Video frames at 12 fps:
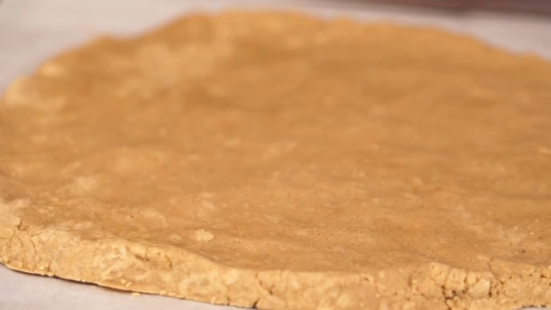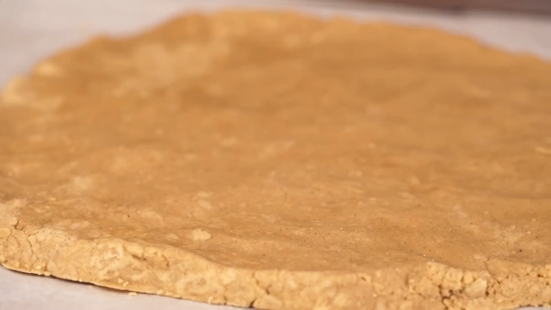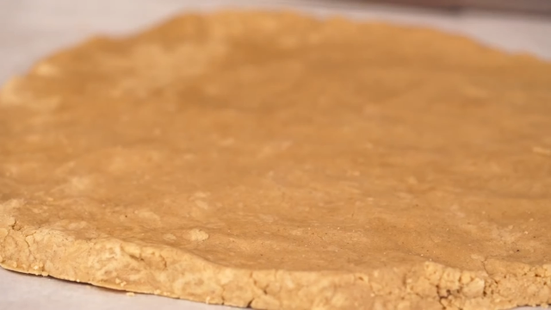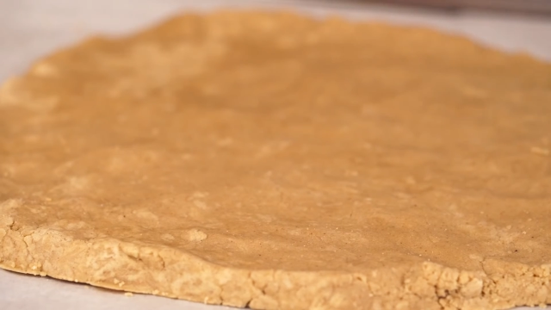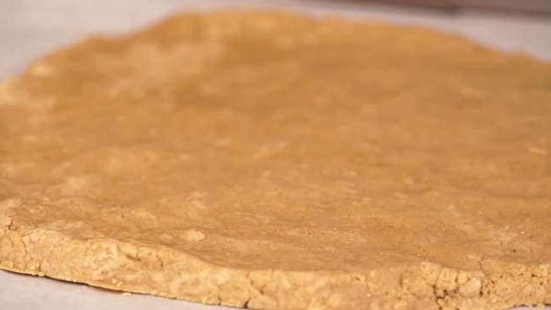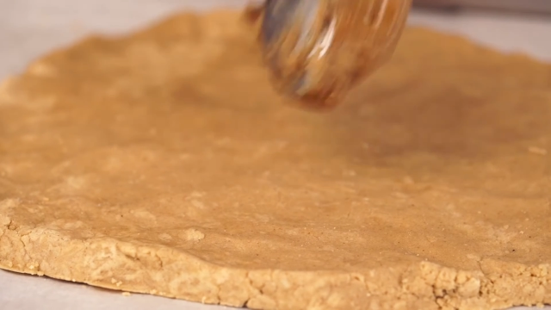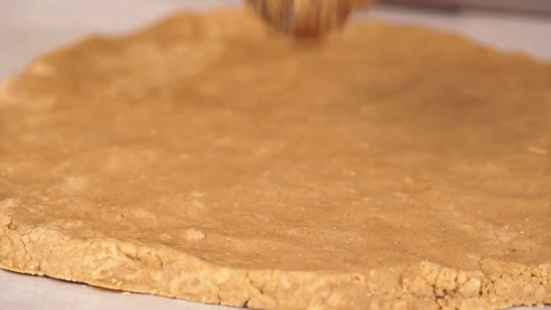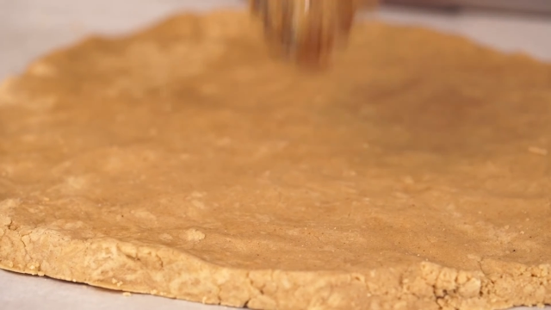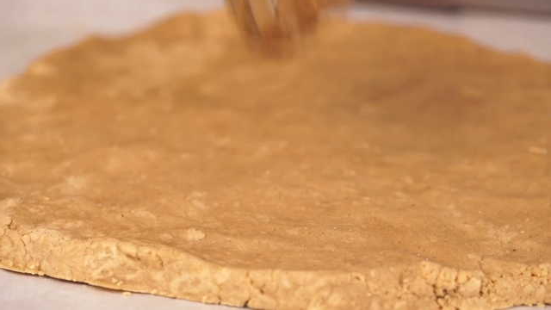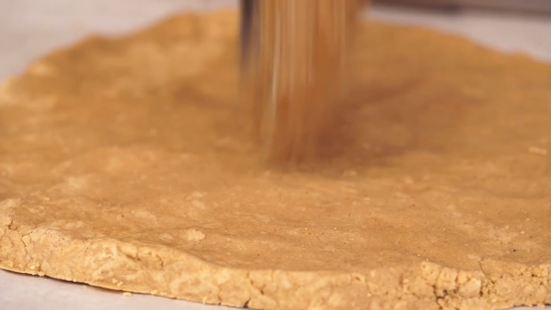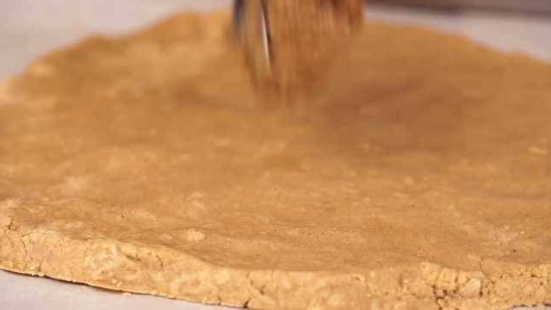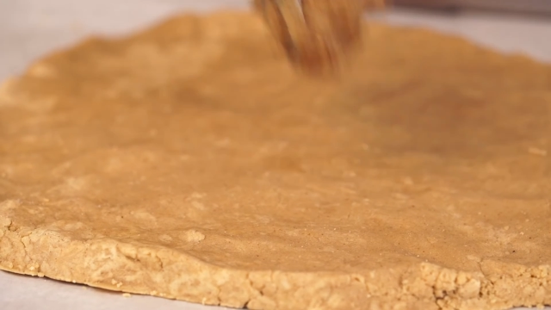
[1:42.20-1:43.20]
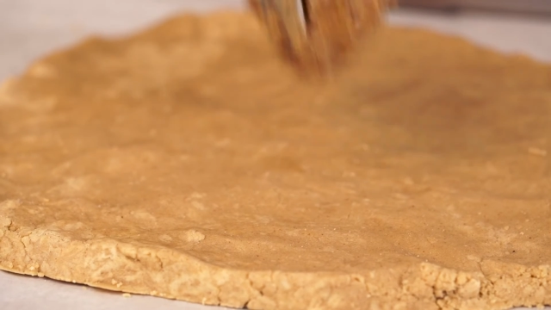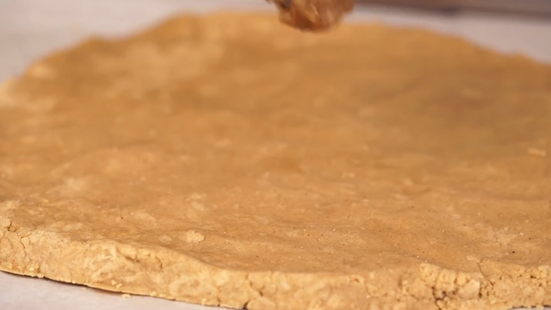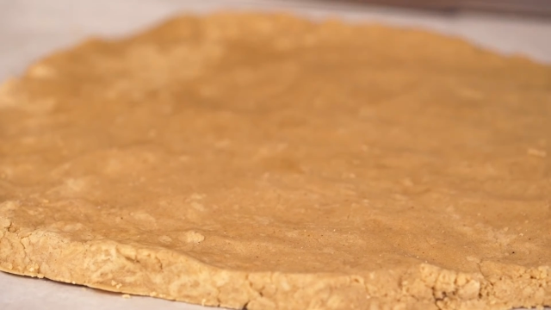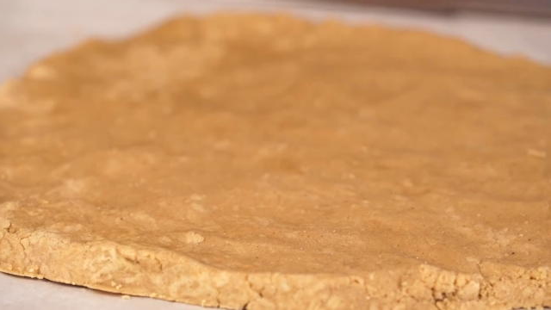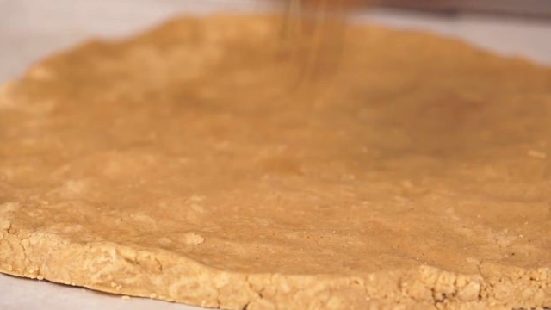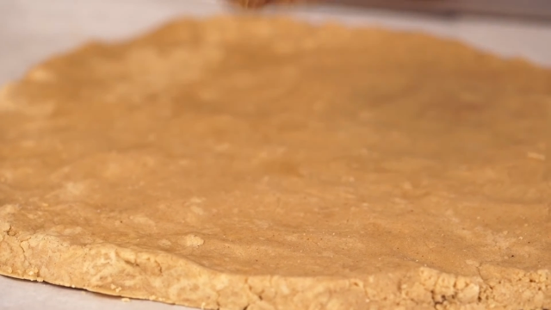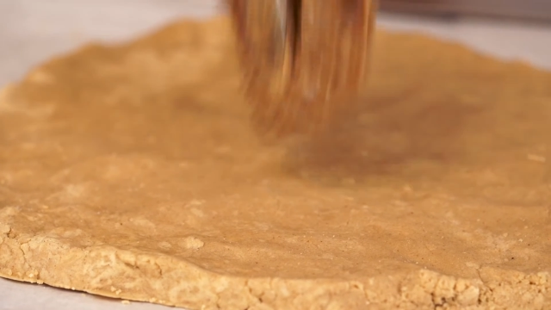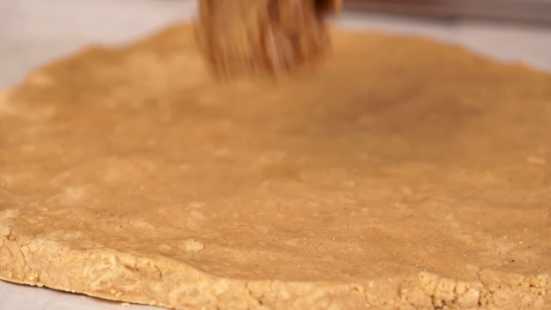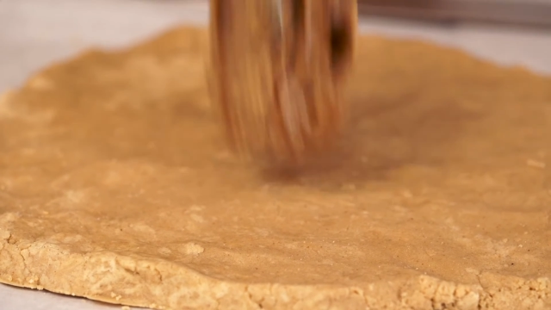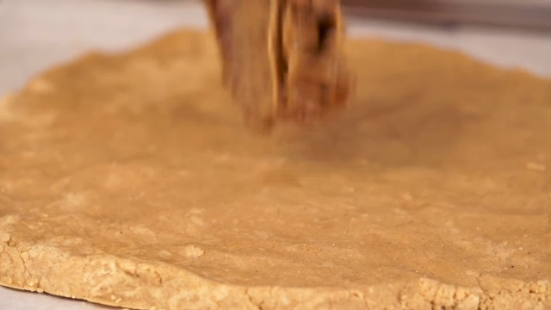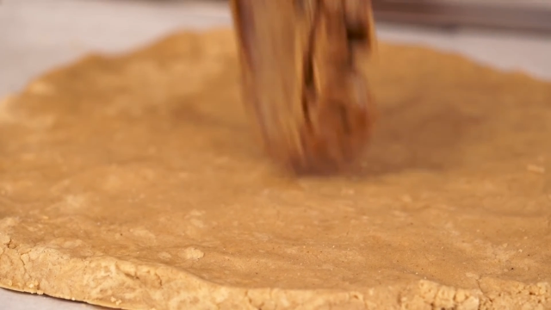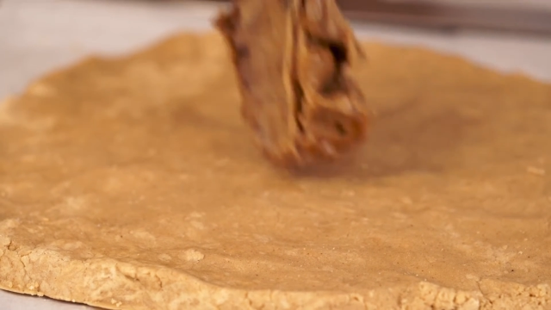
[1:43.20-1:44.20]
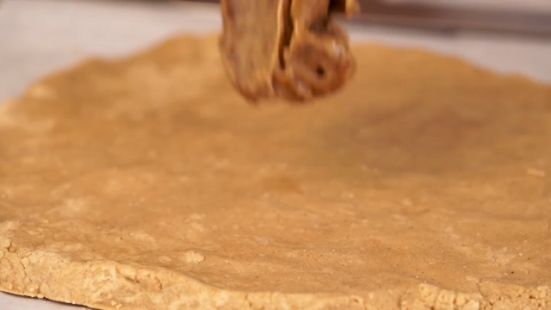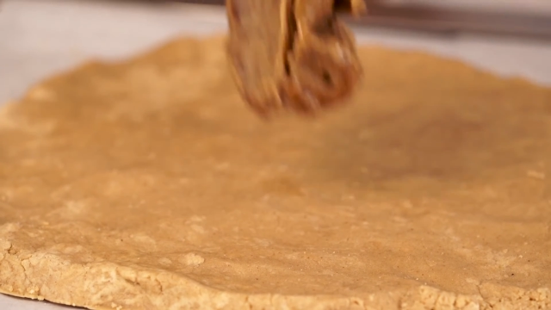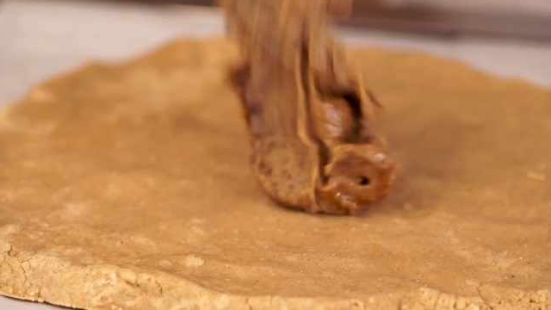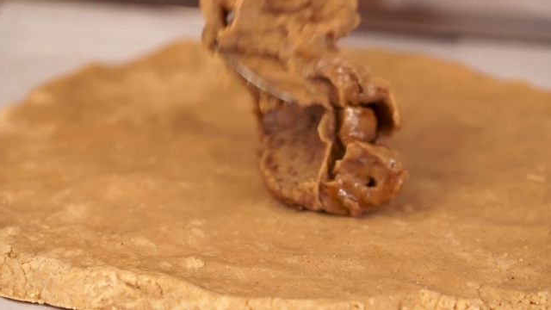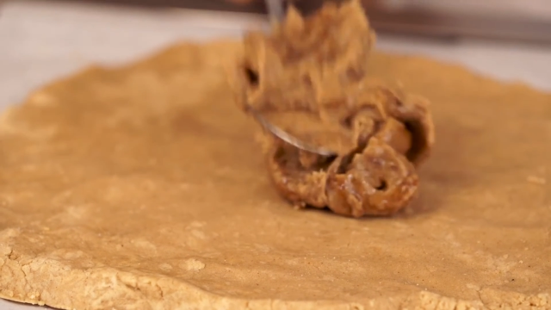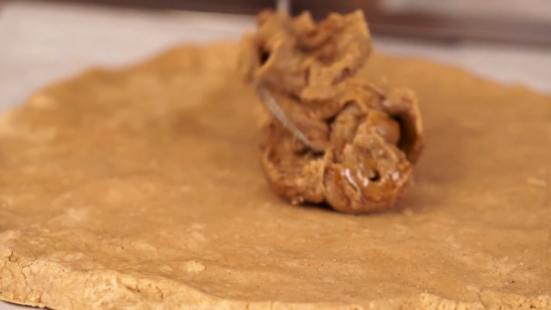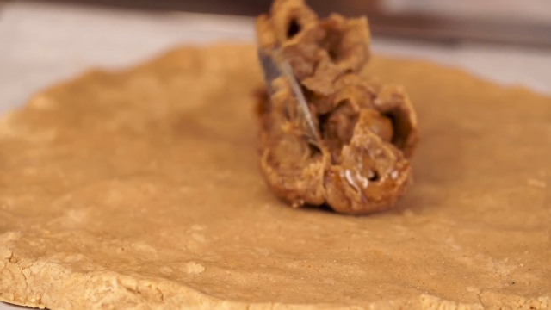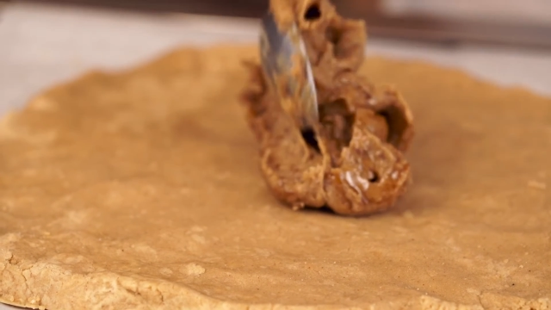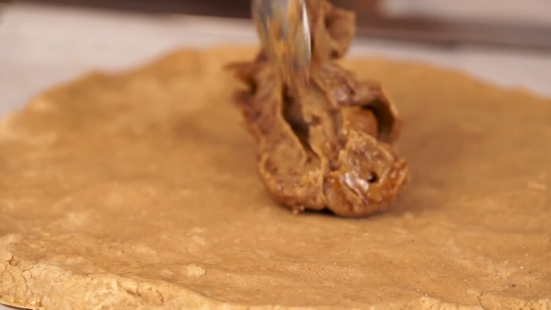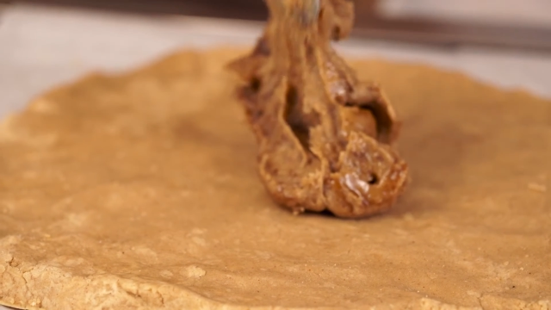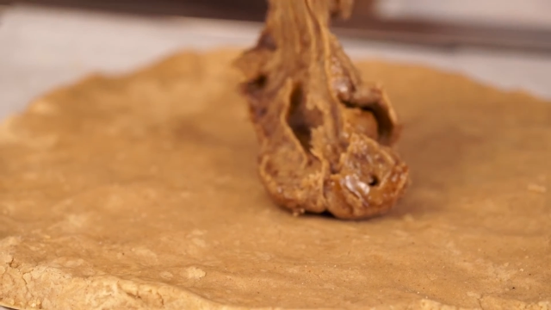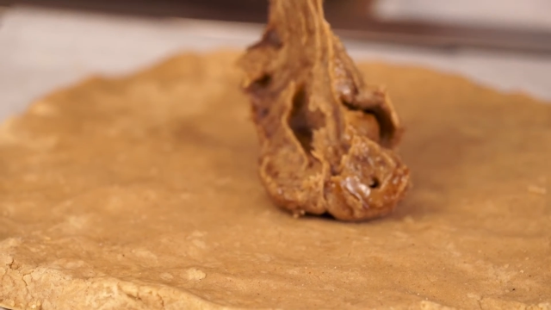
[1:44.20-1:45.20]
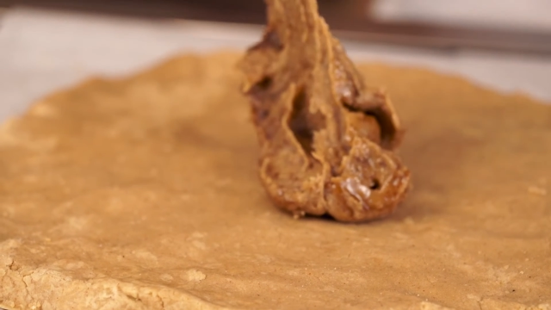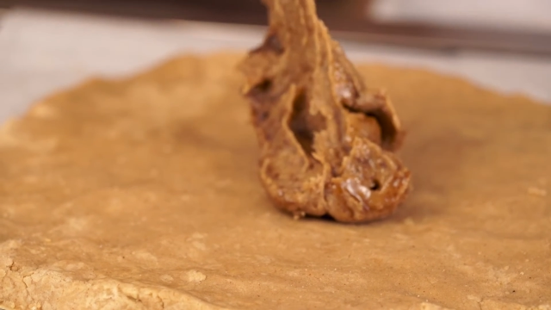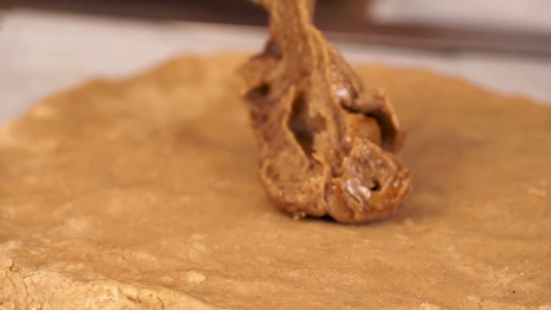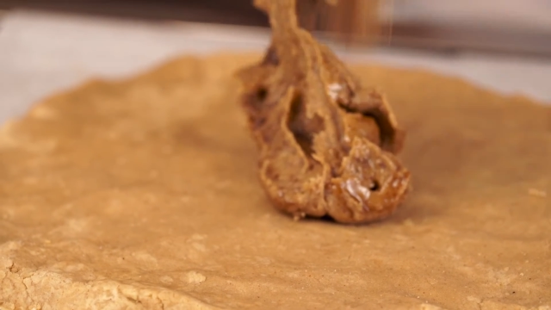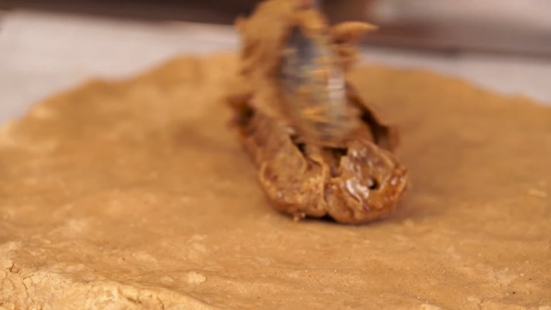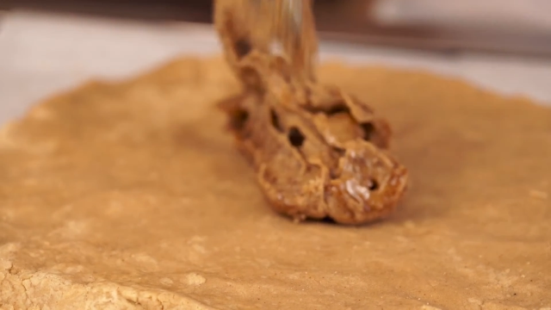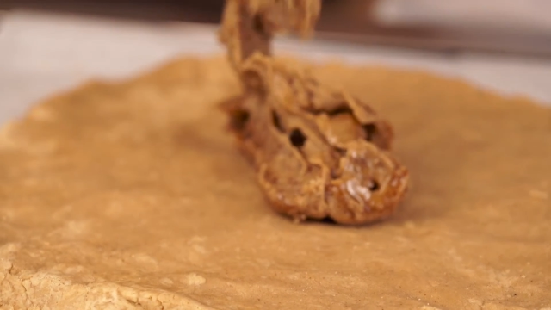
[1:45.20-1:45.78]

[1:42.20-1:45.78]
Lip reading: (no speaker visible)